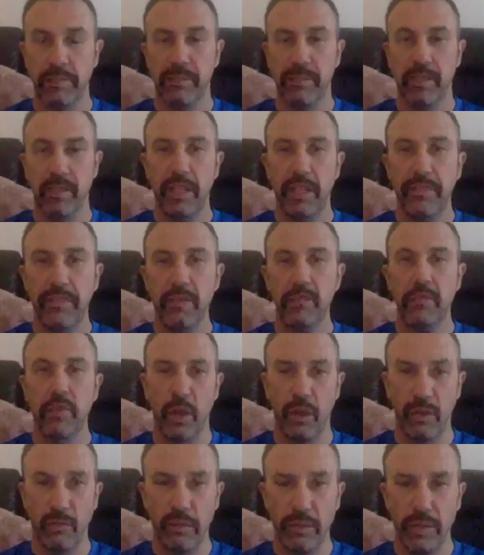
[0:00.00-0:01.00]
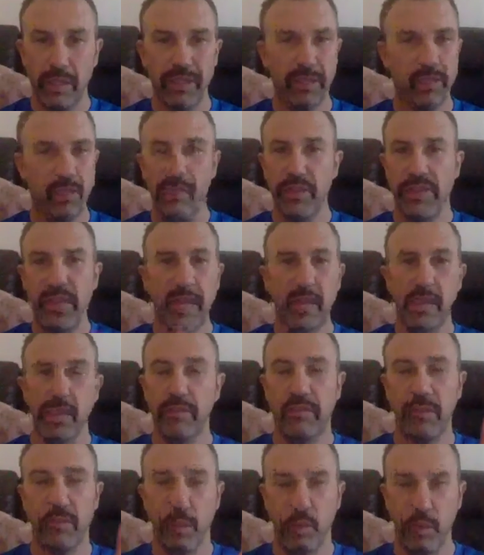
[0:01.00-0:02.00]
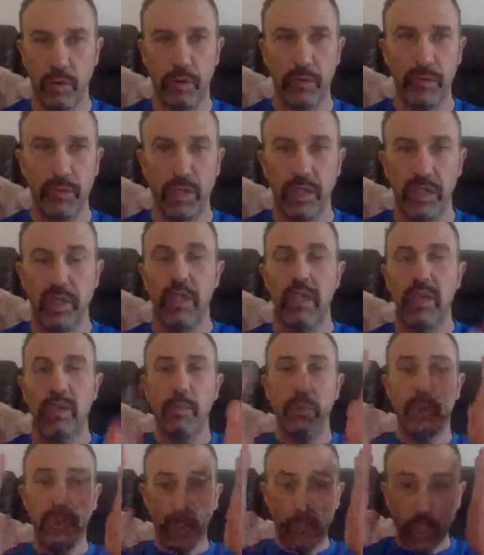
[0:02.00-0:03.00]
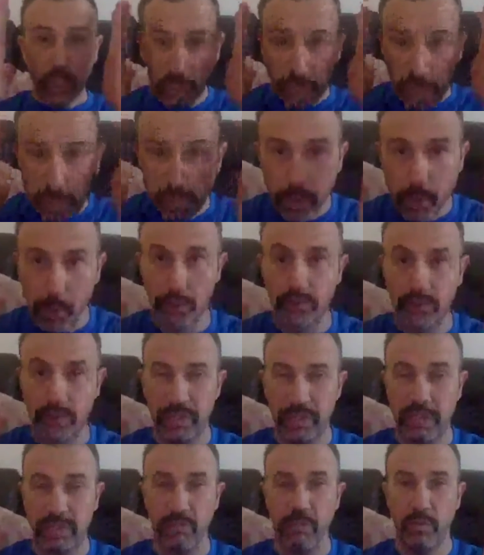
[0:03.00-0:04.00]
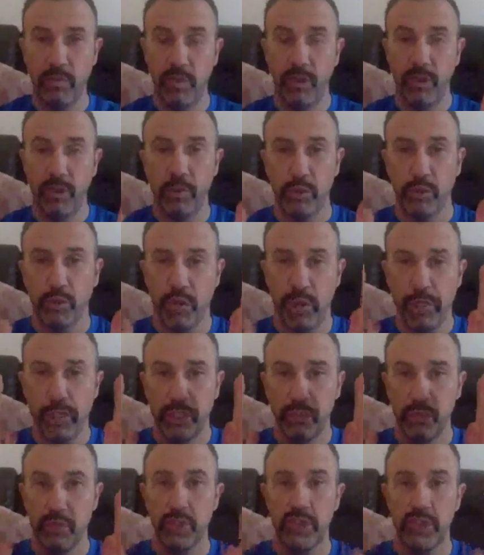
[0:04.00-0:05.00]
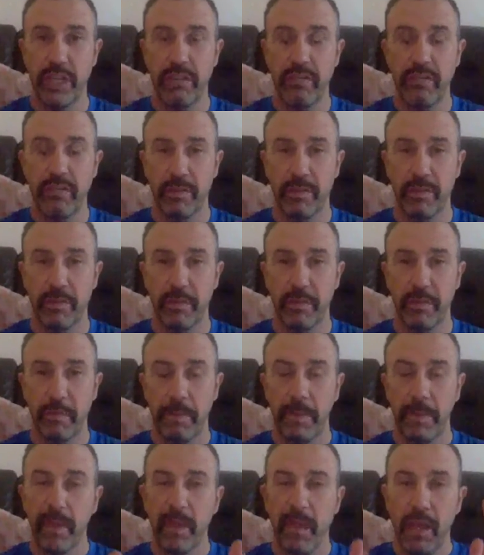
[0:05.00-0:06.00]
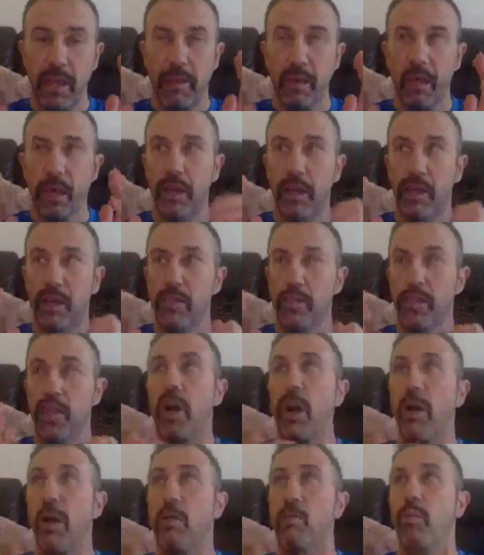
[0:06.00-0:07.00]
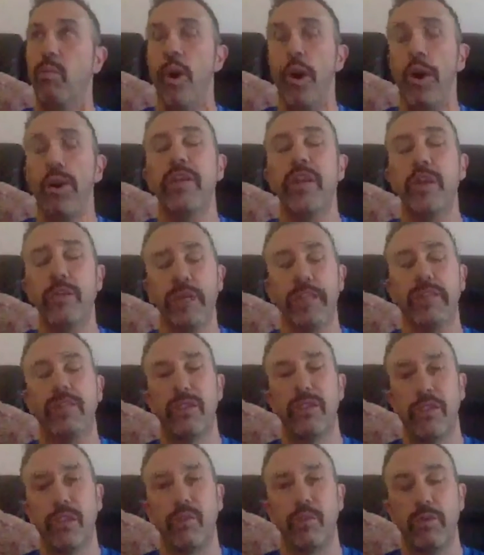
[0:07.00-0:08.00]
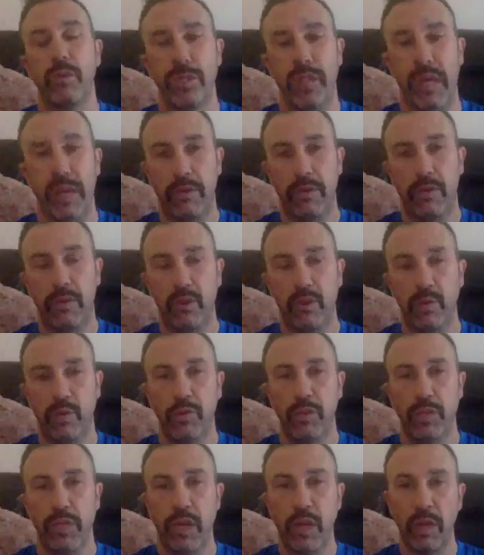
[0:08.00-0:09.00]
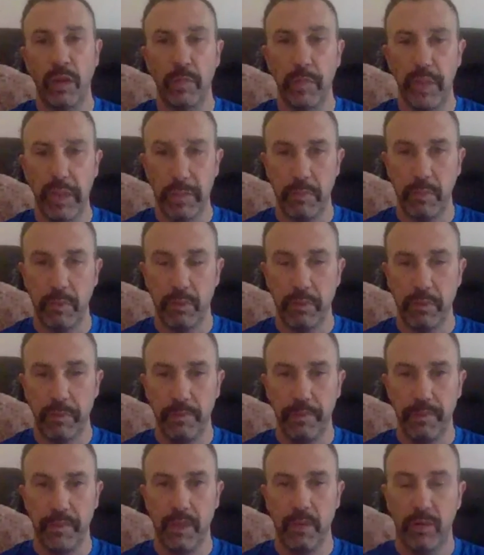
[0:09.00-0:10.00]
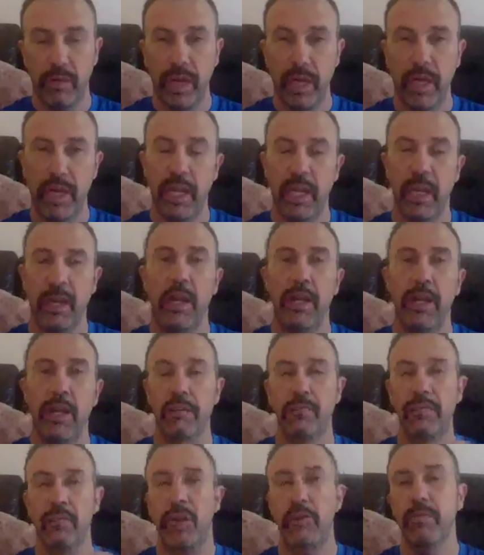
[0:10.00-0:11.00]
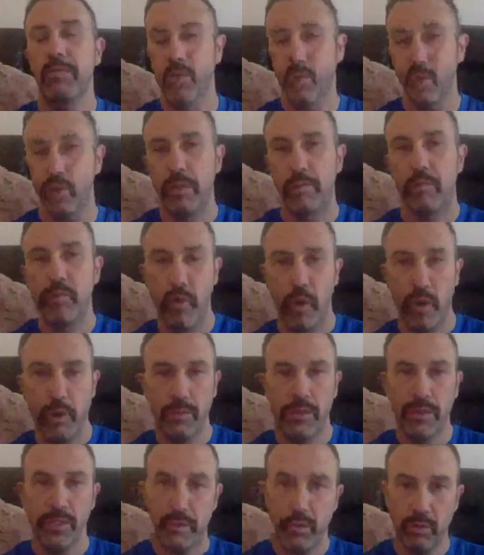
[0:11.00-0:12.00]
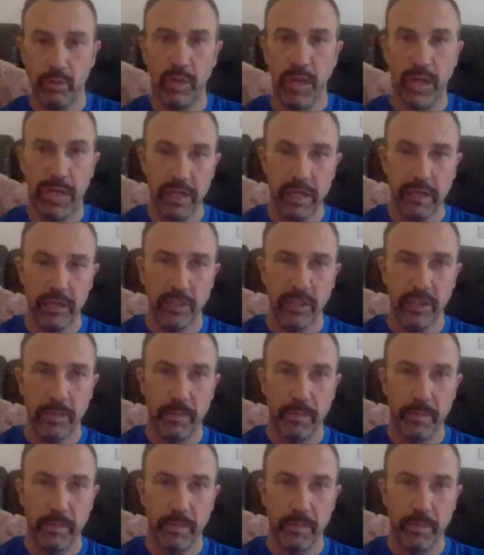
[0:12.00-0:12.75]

If you don't, it's not the end of the world, but just be positive with what you're trying to achieve. Because I go into schools now and I talk to young people, okay, and I'm talking primary school age,